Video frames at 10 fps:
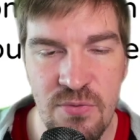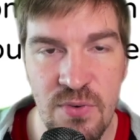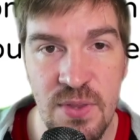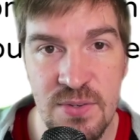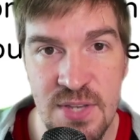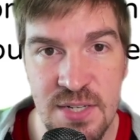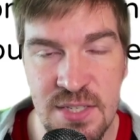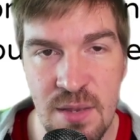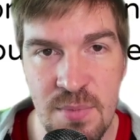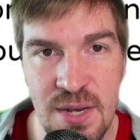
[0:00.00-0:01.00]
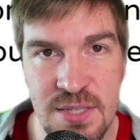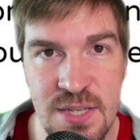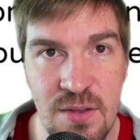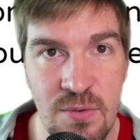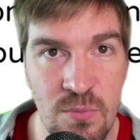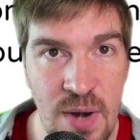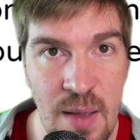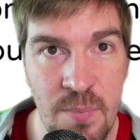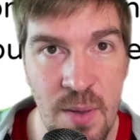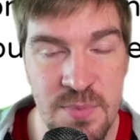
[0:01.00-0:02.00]
then for those next 10 minutes, I'll
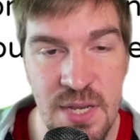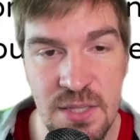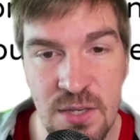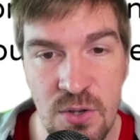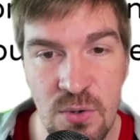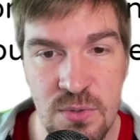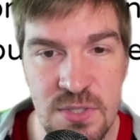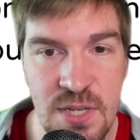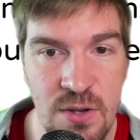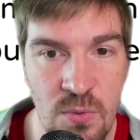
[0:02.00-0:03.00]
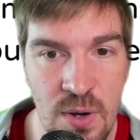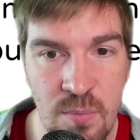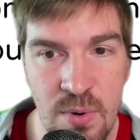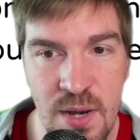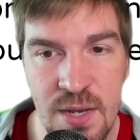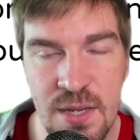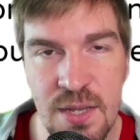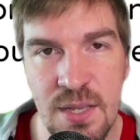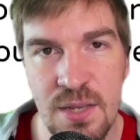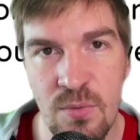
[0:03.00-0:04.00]
wrap up, take the notes, take a quick
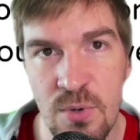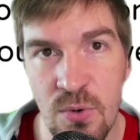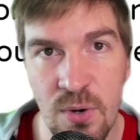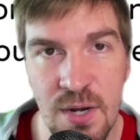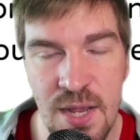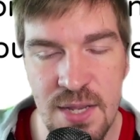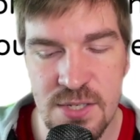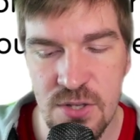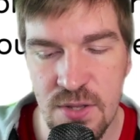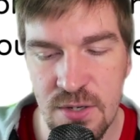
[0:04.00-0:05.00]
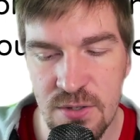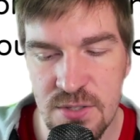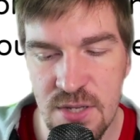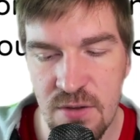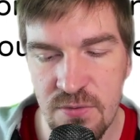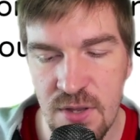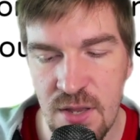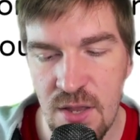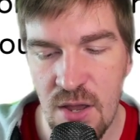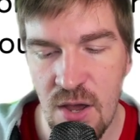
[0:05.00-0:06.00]
break, reorganize, all that good stuff.